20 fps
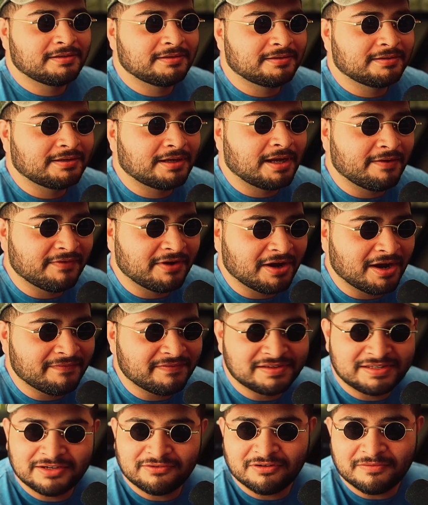Javier, I have a
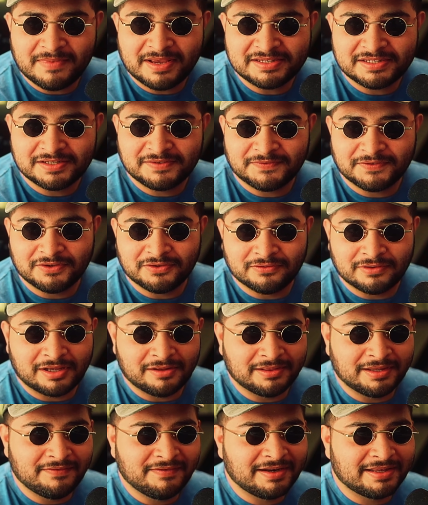secret message for you. I'll leave
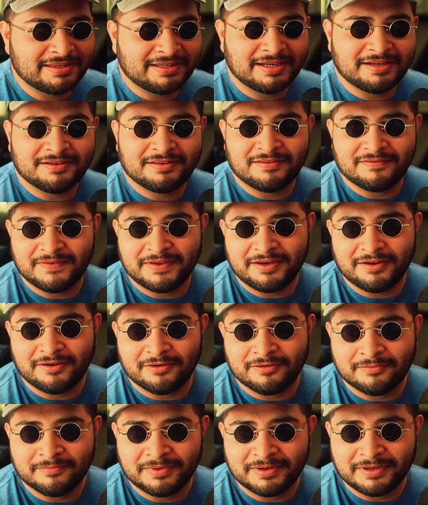it at the end of the video,
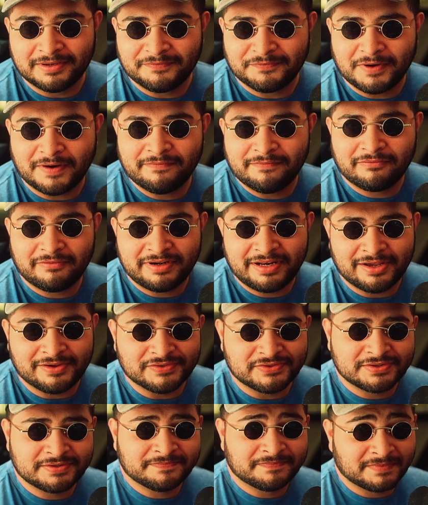but for everyone else,
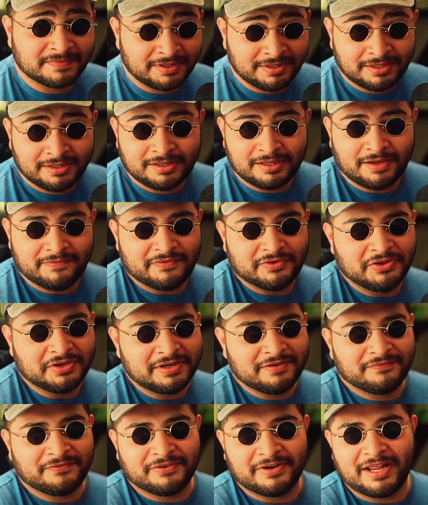if you're looking for
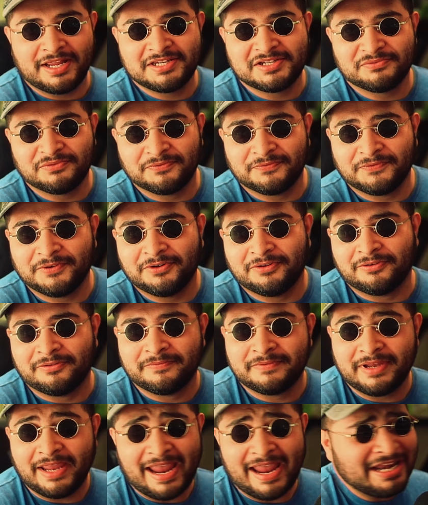an agent referral
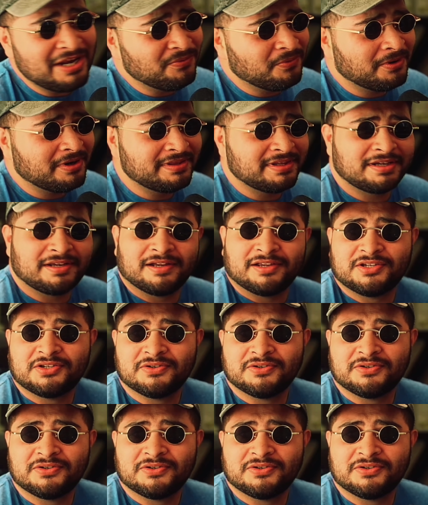anywhere in the country,